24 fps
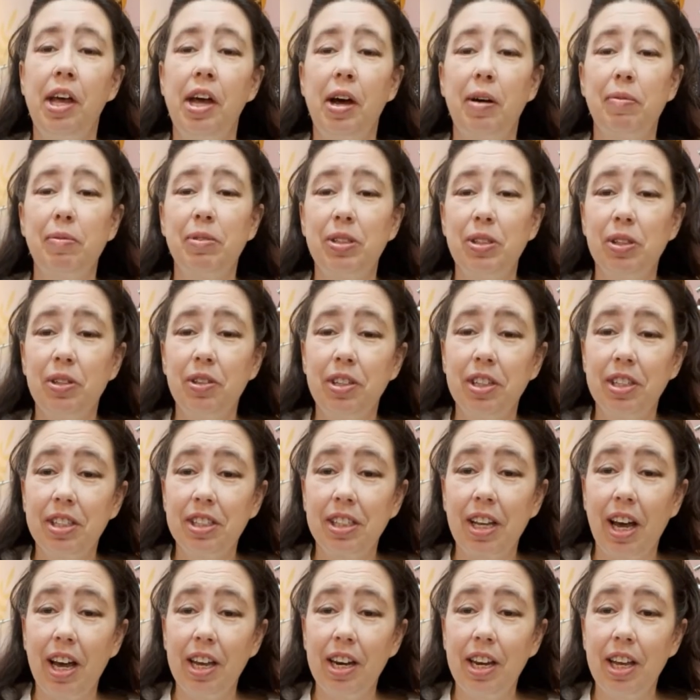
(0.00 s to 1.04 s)
I'm still
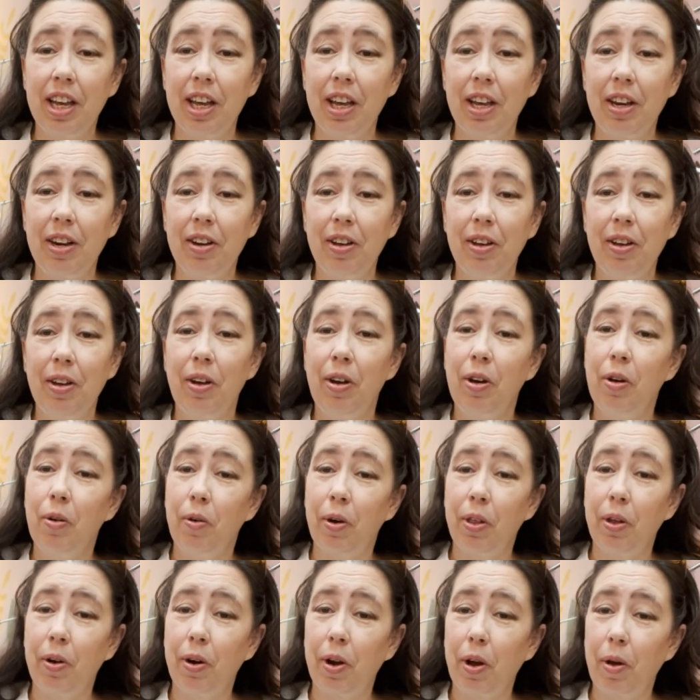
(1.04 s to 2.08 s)
deciding
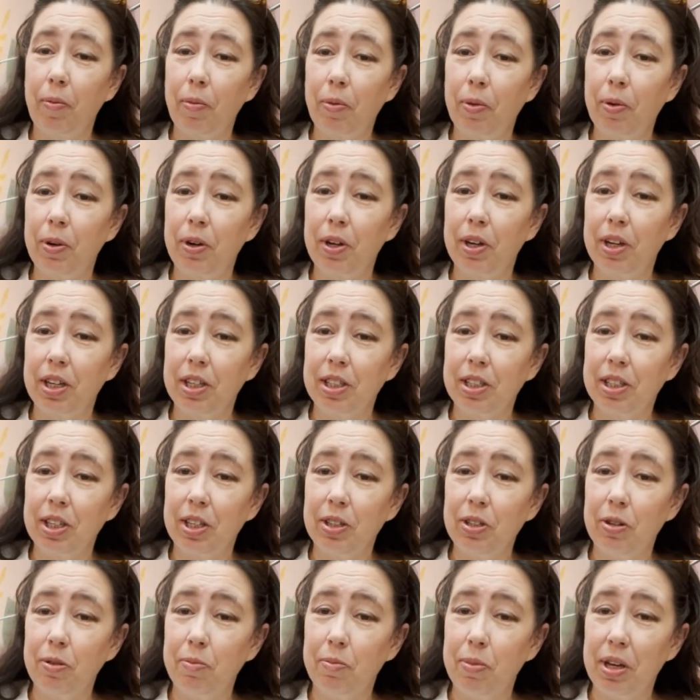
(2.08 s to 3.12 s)
whether I'm going to
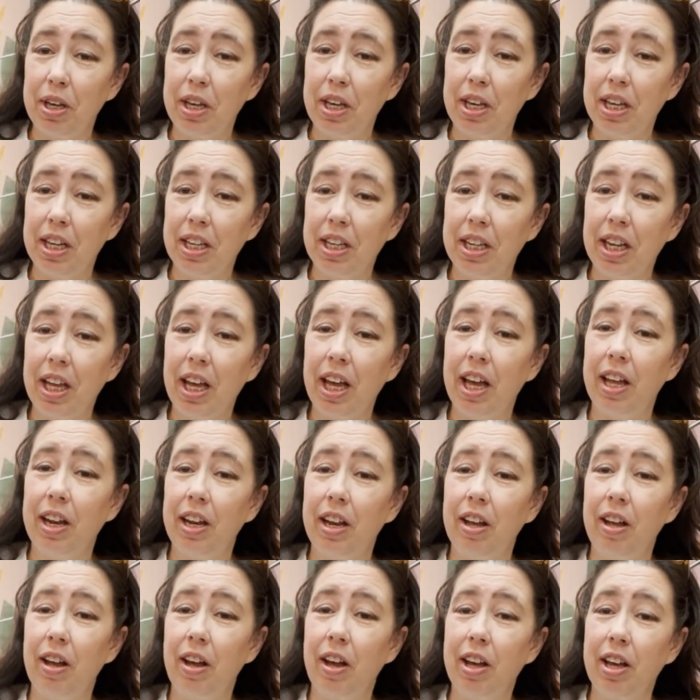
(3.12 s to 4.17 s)
continue being
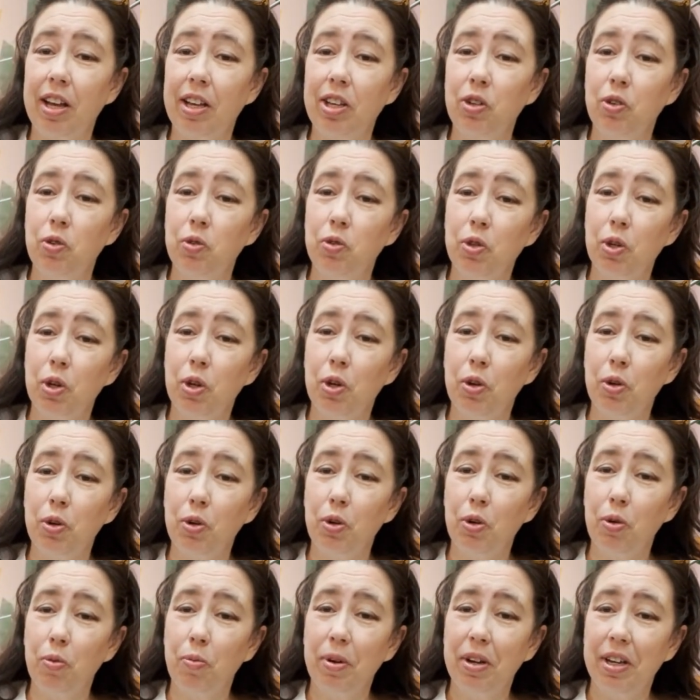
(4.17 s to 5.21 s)
an
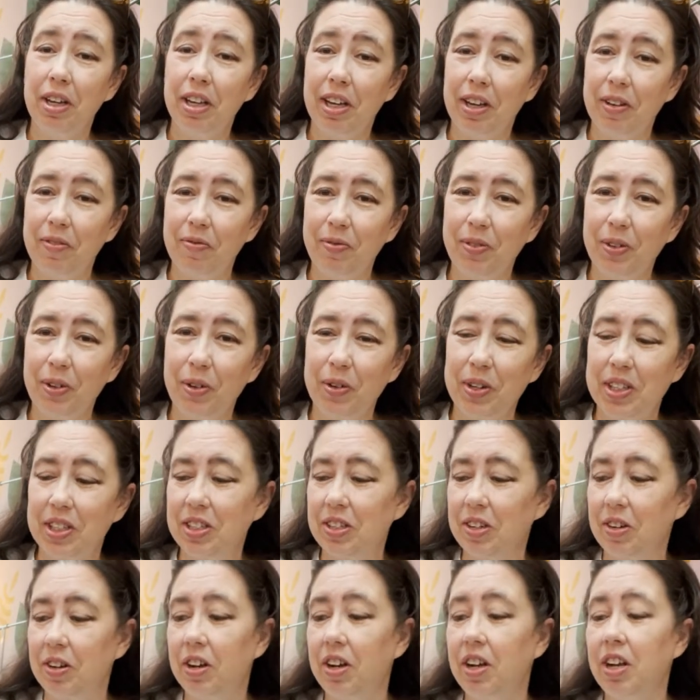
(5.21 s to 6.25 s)
YouTube
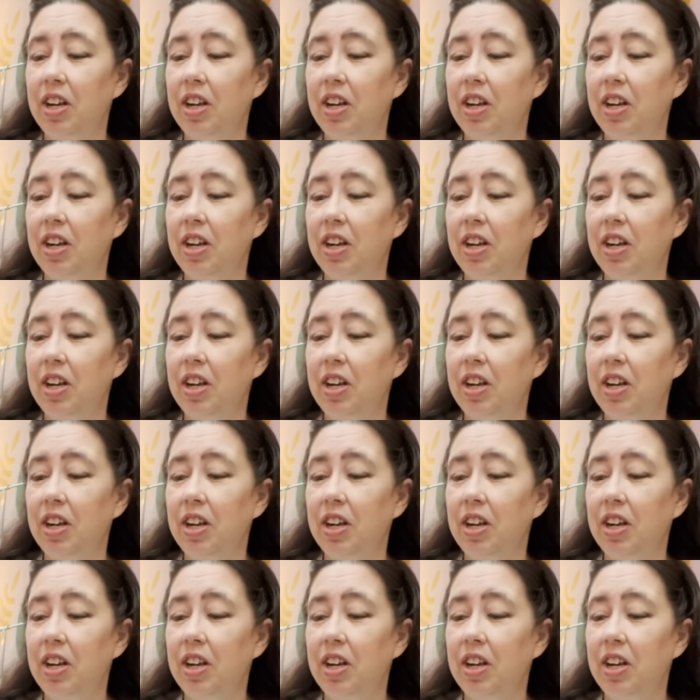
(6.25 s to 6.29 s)
influencer.